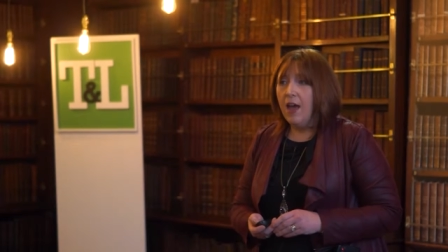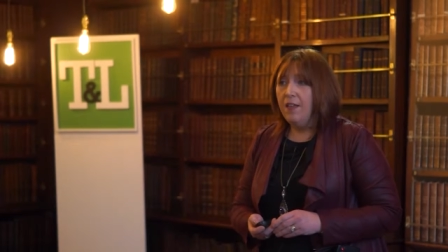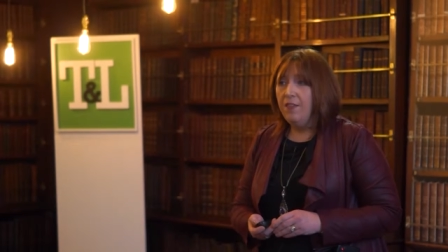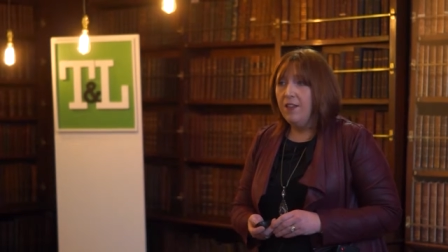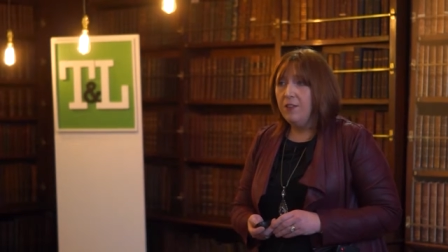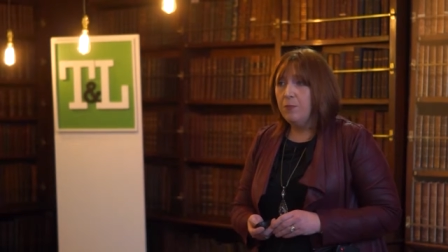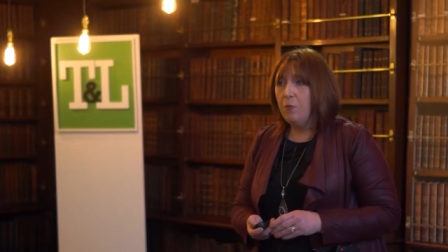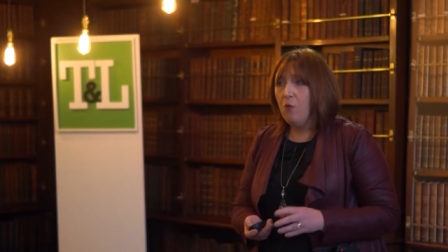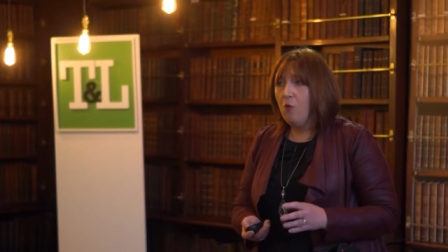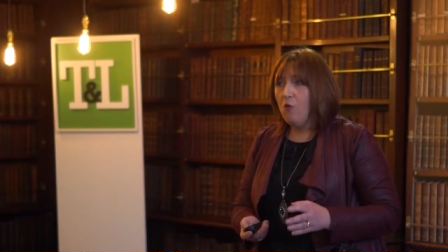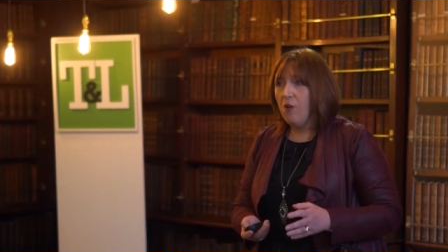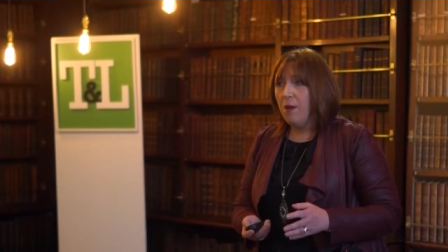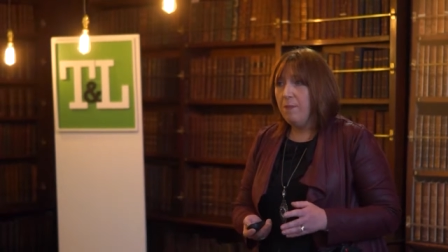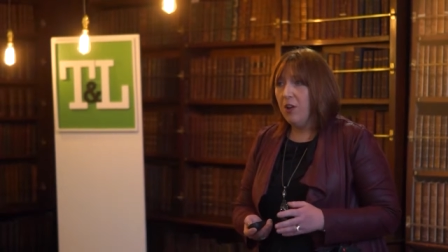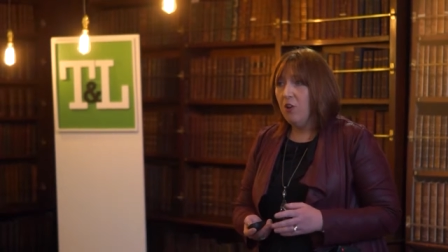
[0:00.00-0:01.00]
And this
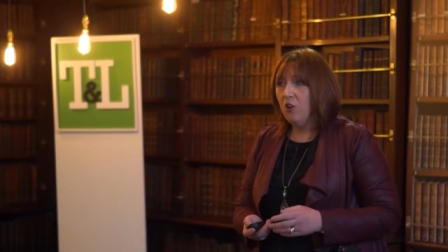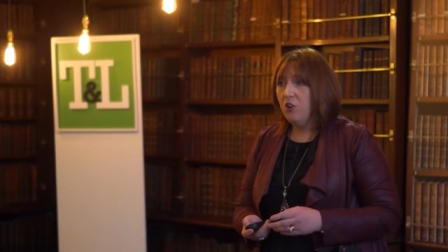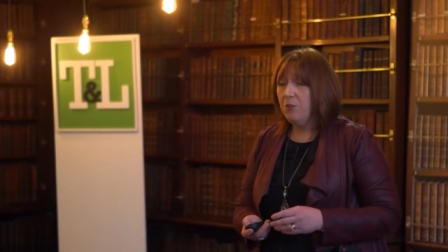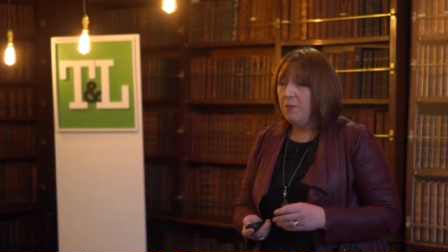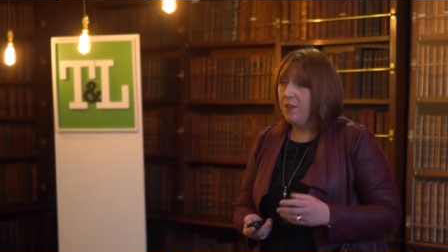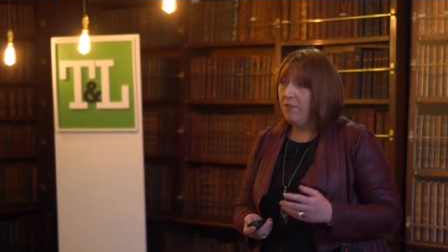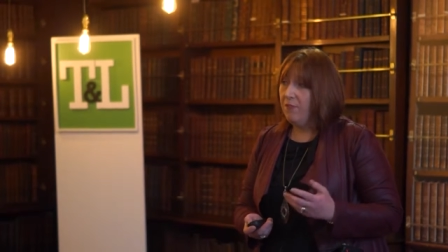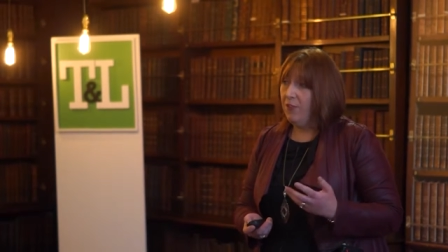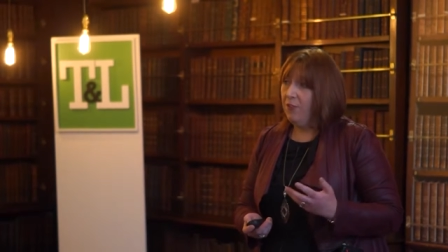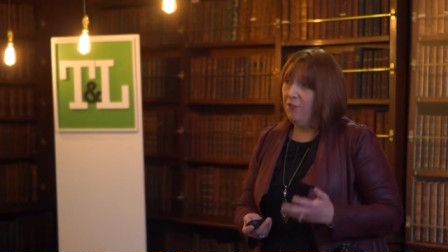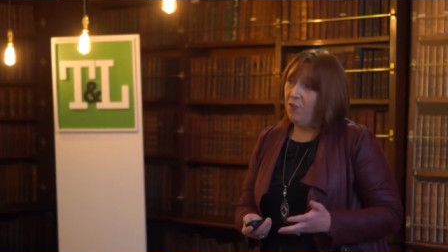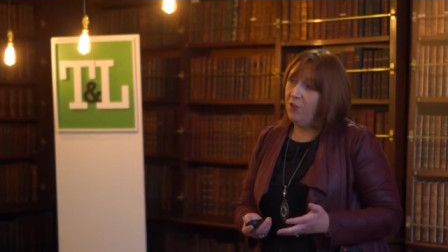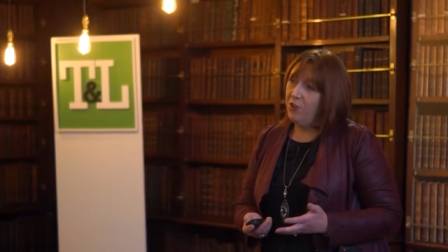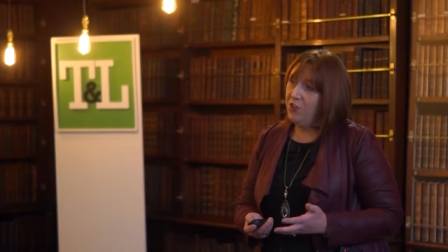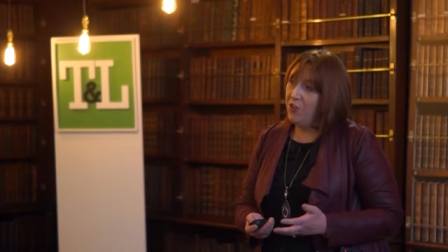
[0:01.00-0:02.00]
programme encouraged me for the
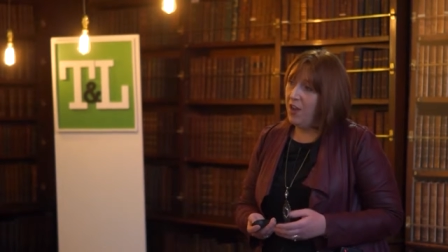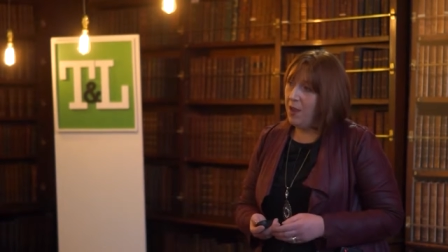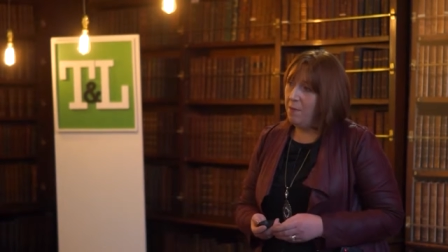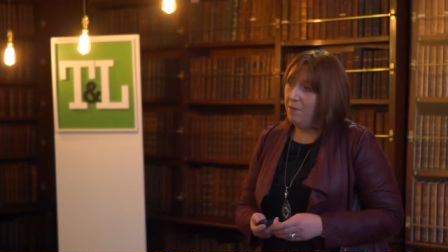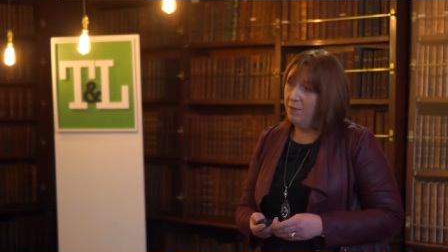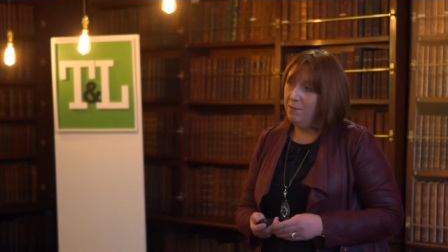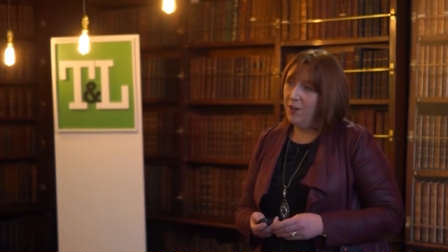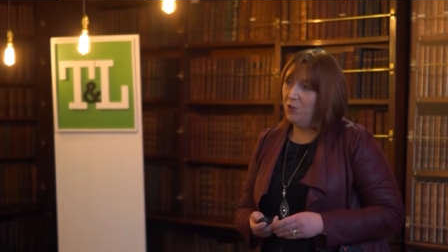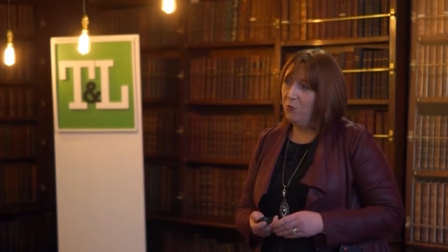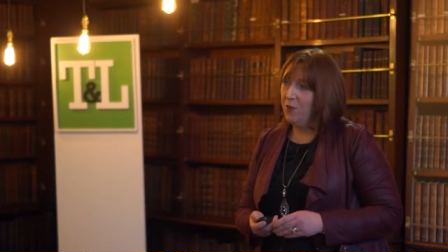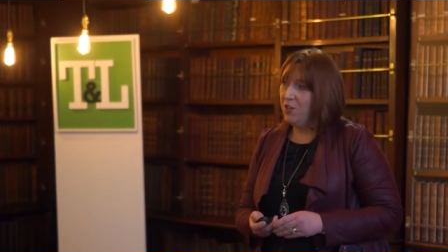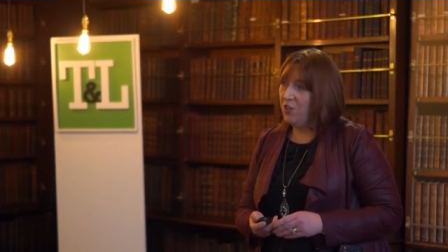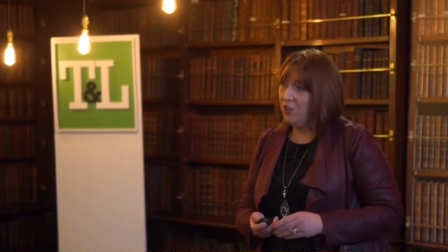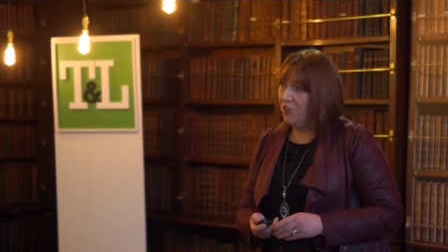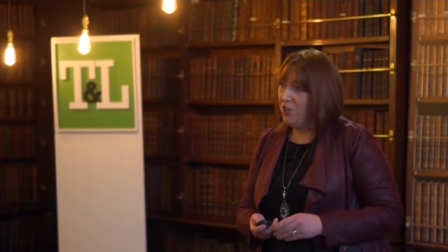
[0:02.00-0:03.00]
first time in my
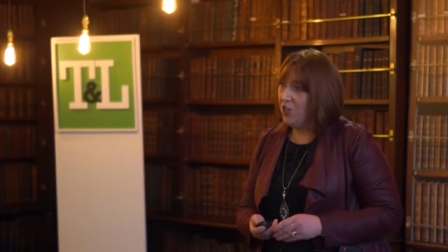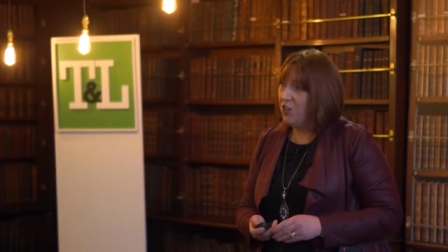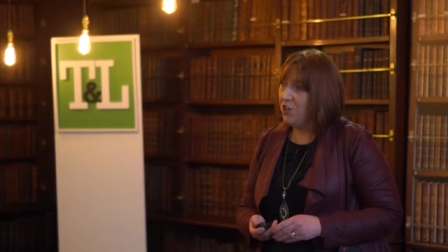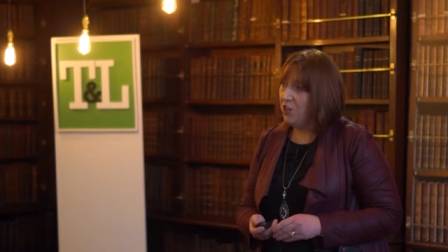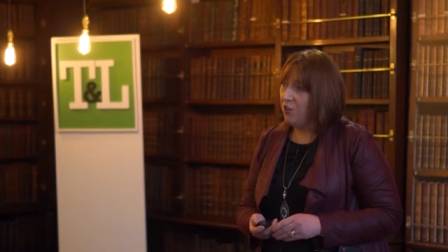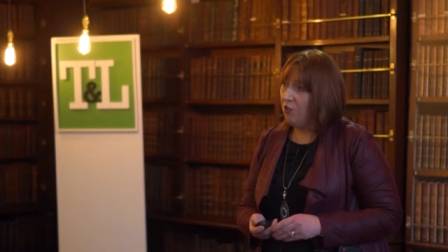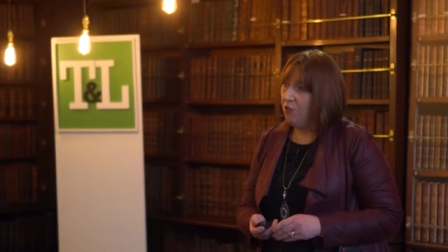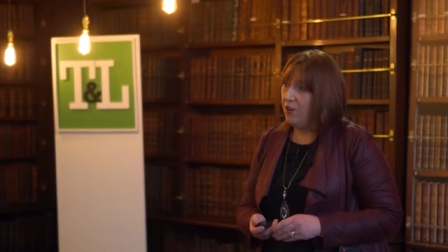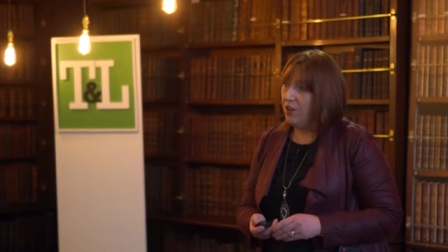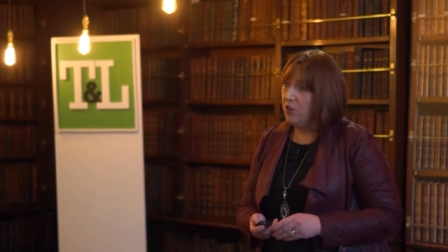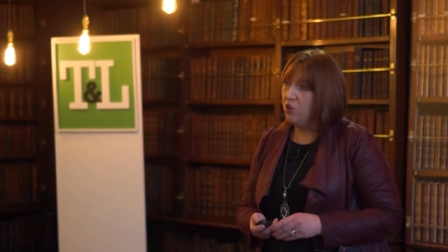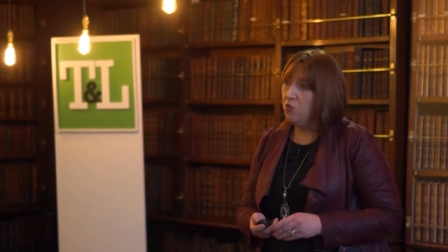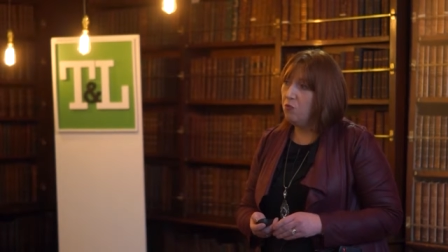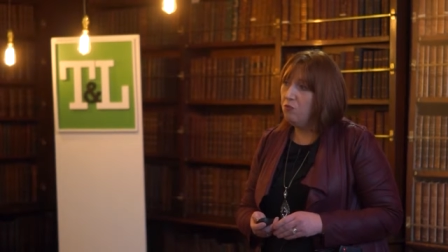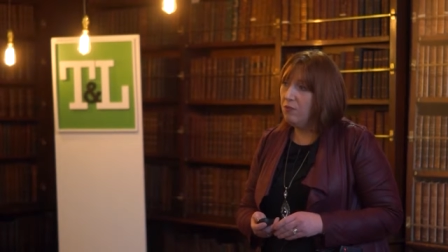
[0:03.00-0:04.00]
20 year teaching
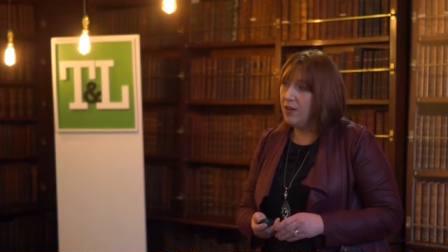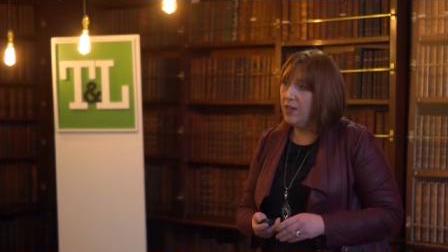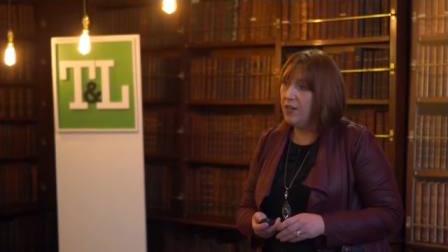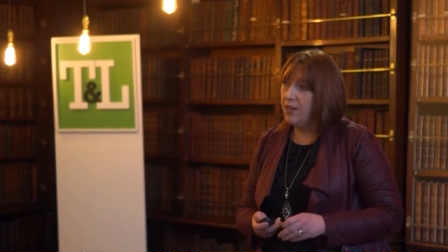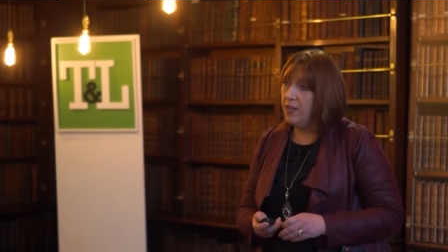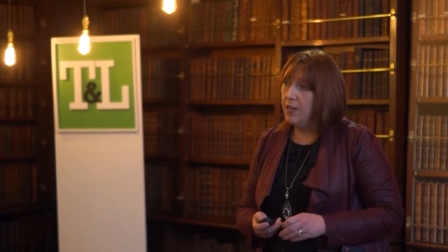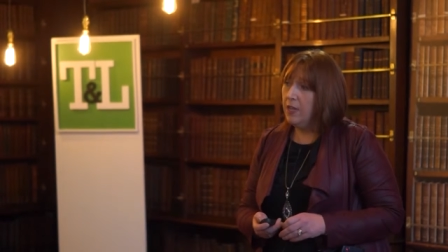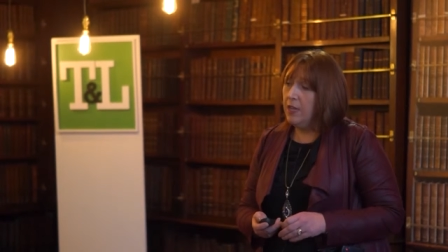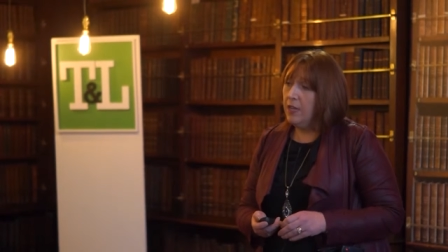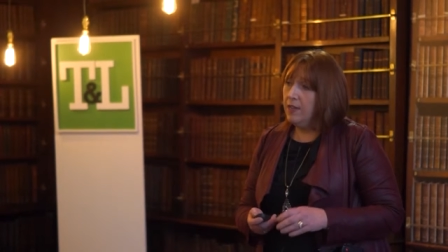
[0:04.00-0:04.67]
career to really